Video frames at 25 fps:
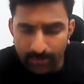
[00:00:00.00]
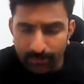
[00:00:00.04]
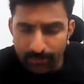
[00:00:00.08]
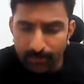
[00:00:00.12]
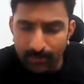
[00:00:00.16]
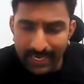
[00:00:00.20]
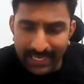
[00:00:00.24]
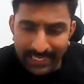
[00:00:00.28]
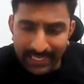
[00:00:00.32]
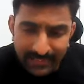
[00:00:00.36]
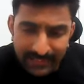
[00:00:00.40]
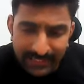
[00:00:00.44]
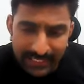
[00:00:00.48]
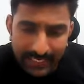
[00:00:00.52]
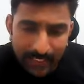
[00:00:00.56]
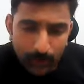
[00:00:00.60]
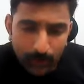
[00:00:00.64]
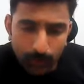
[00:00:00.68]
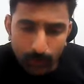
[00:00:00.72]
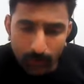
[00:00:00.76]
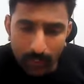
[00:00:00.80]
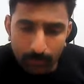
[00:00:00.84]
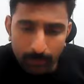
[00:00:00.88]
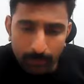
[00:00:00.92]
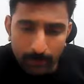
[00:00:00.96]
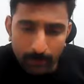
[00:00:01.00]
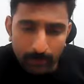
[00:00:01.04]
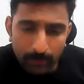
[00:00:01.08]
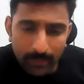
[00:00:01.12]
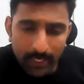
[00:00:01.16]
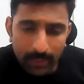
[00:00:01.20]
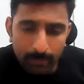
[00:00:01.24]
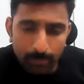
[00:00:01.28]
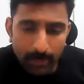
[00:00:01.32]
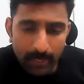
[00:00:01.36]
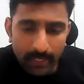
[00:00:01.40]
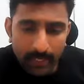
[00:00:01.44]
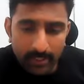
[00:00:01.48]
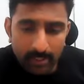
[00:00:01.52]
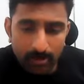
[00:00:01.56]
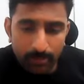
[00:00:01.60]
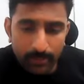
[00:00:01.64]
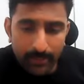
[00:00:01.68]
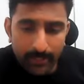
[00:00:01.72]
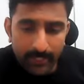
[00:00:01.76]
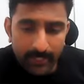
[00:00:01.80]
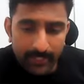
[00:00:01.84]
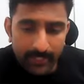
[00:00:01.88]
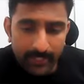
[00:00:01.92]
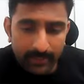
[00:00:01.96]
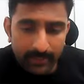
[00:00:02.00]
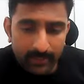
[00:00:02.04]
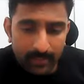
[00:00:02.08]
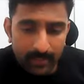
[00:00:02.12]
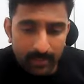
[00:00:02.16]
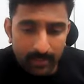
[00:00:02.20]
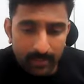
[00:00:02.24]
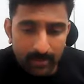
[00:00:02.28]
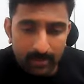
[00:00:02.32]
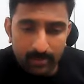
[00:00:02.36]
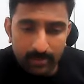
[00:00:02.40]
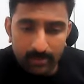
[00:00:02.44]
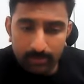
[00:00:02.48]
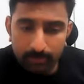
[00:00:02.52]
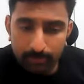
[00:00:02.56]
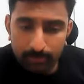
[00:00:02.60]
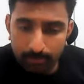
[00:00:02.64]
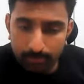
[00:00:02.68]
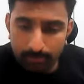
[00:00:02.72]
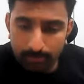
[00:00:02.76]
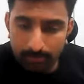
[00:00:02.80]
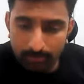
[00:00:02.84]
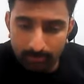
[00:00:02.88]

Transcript: if less than 12 people are participating in the